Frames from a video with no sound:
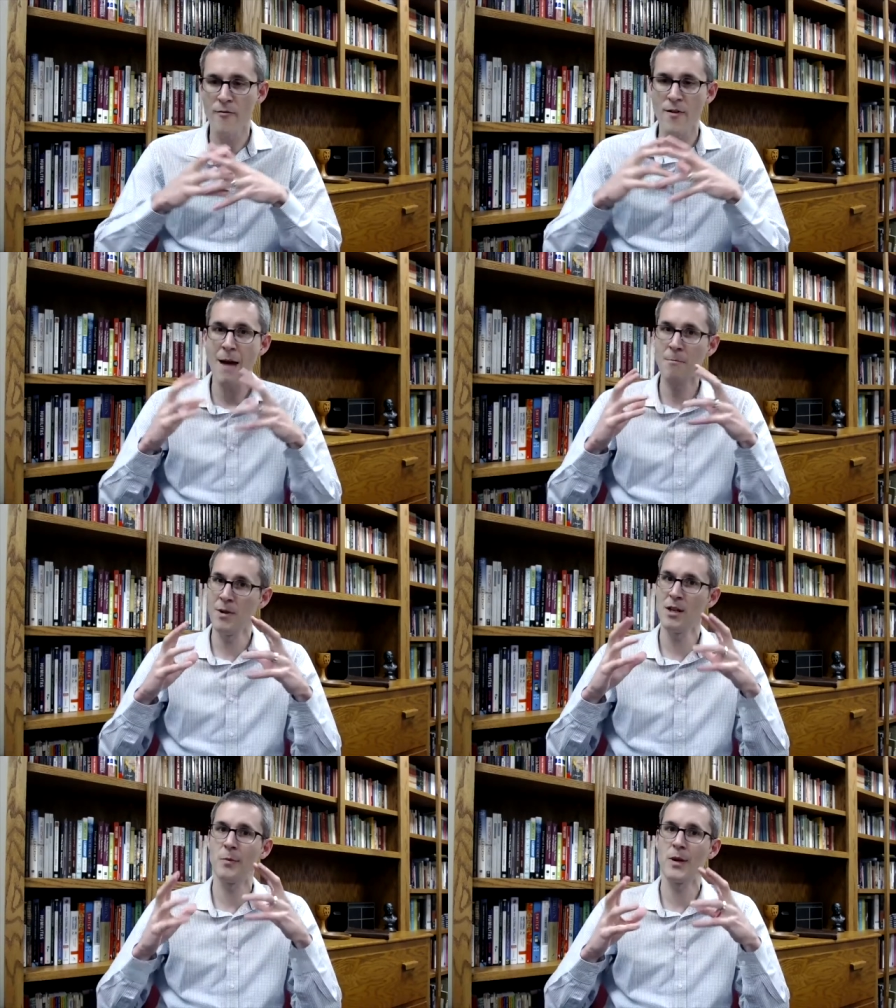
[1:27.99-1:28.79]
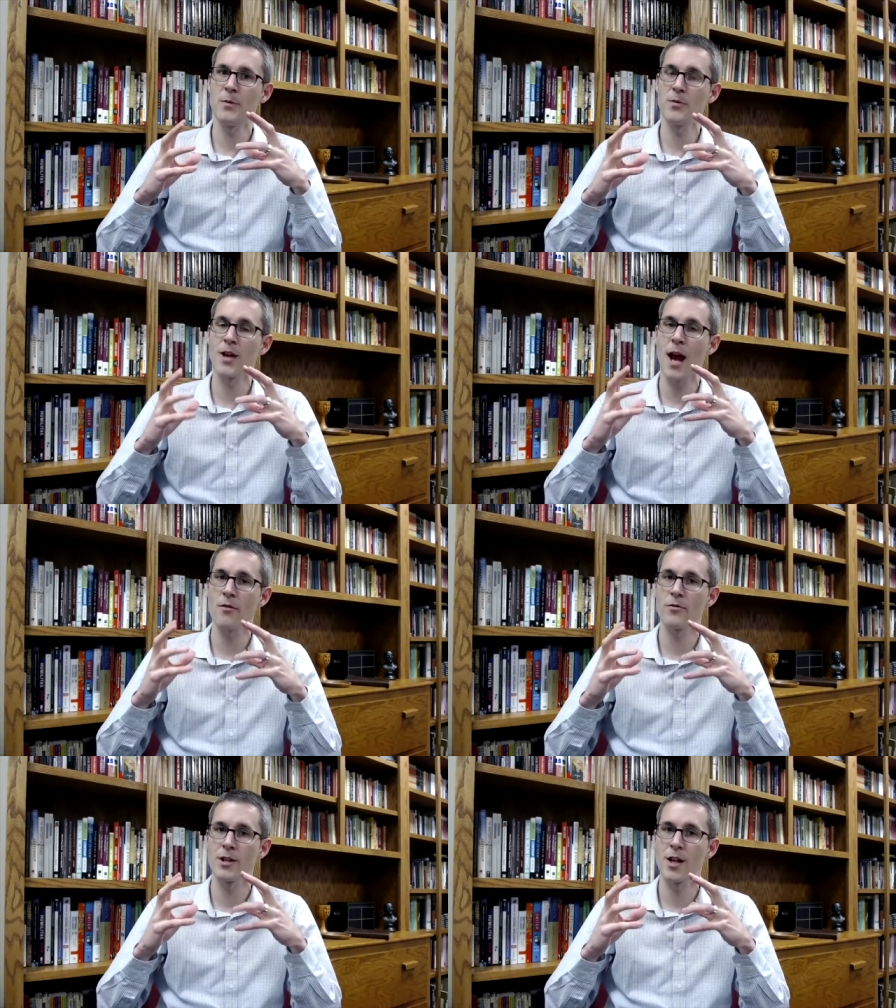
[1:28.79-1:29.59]
that many people
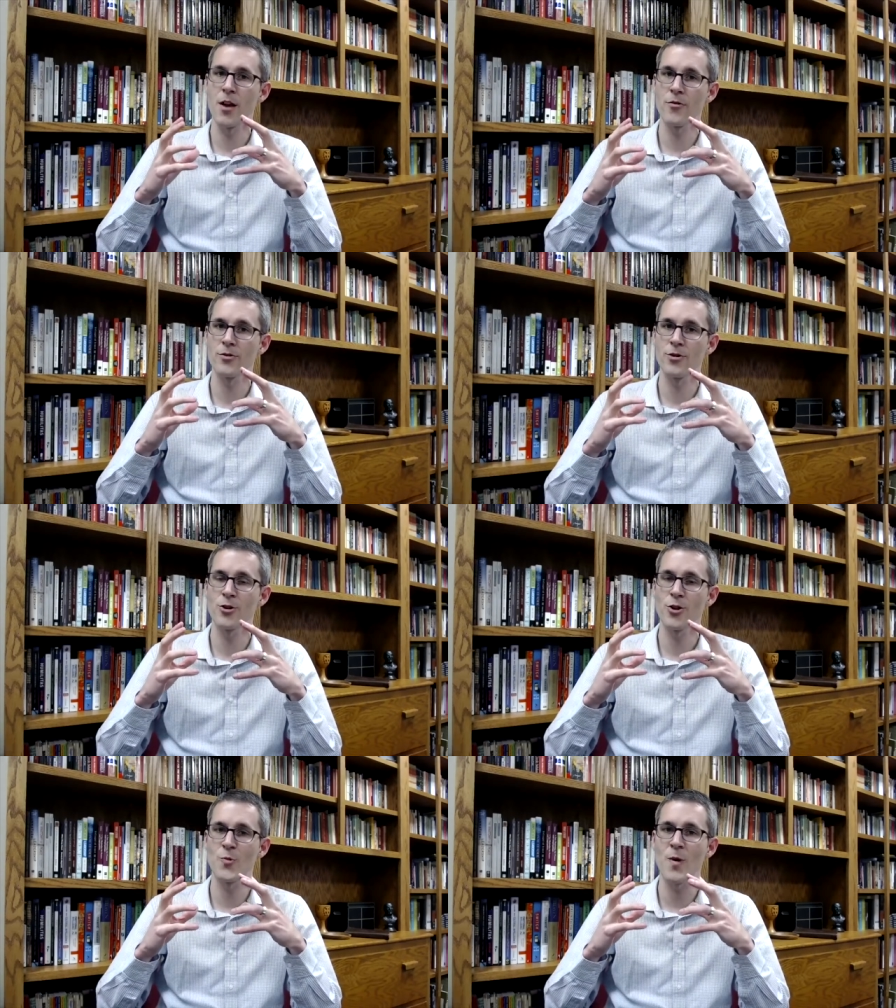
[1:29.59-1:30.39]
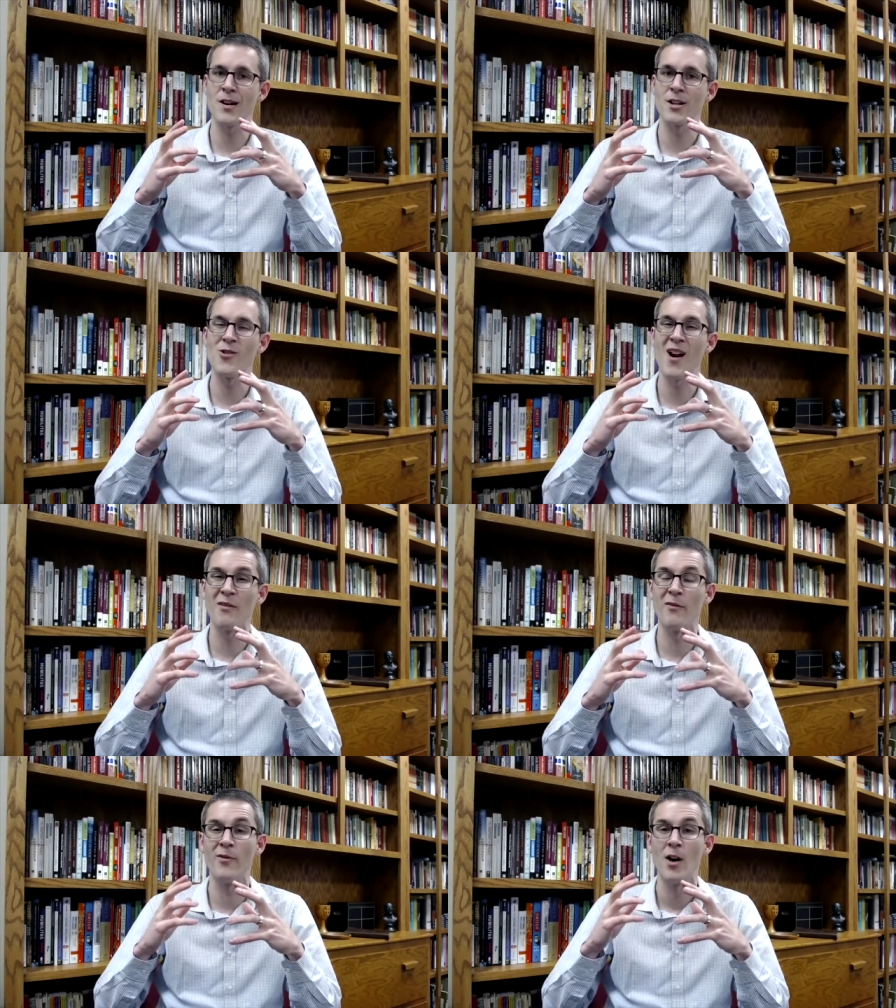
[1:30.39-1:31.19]
gathering together as a church body, you have a,